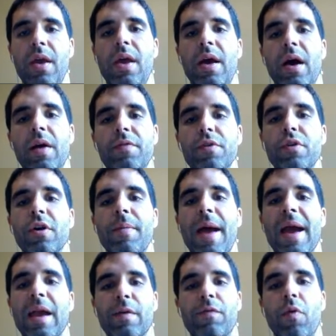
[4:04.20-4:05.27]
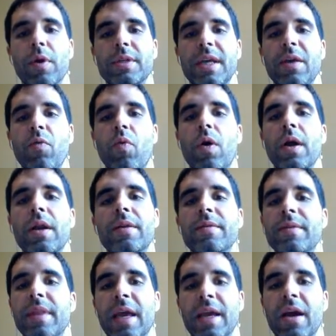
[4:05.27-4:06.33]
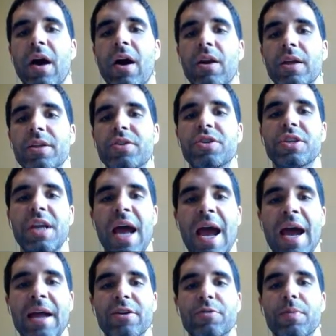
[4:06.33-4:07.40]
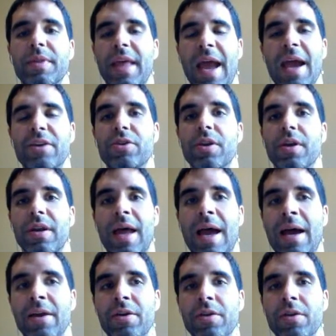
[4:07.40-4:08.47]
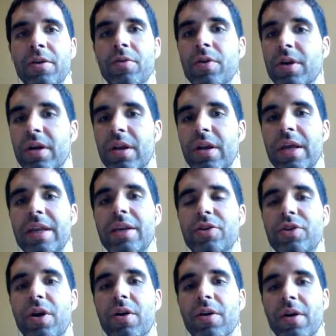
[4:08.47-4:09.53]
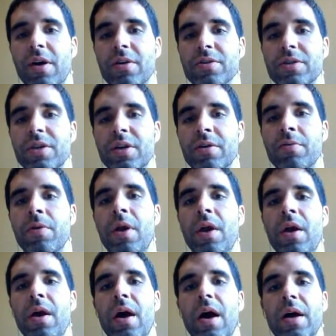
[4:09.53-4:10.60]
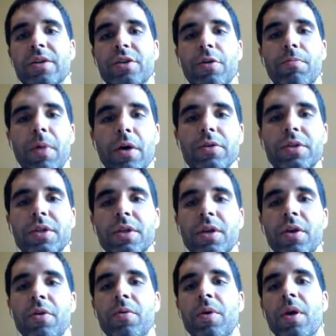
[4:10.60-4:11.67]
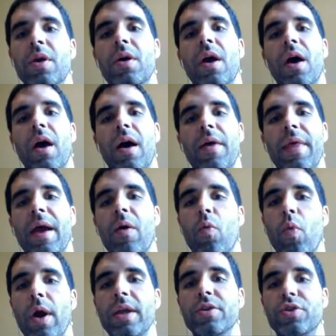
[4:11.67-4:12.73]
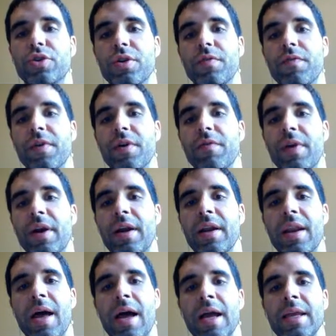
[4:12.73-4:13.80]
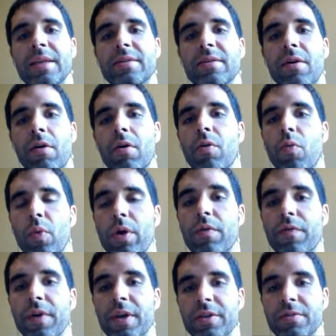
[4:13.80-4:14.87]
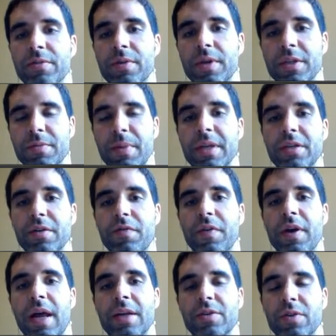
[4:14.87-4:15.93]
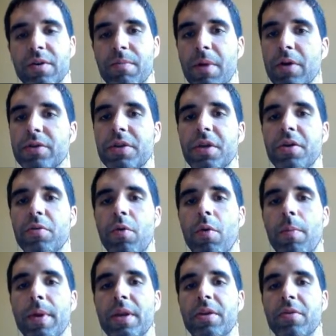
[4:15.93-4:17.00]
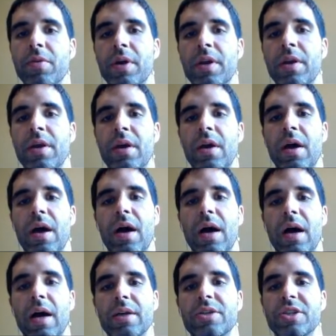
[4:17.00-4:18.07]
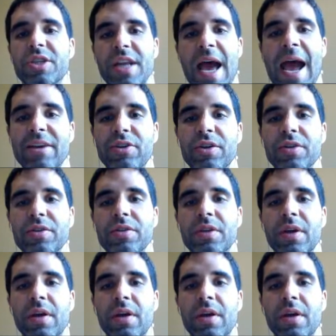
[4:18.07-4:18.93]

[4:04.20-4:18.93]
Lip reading: If you look back at 14.1, they call it snatch, but they actually allow you to do a clean and jerk also. So most of you, that weight should feel very light, or is meant to feel light. So most of you will be doing snatches.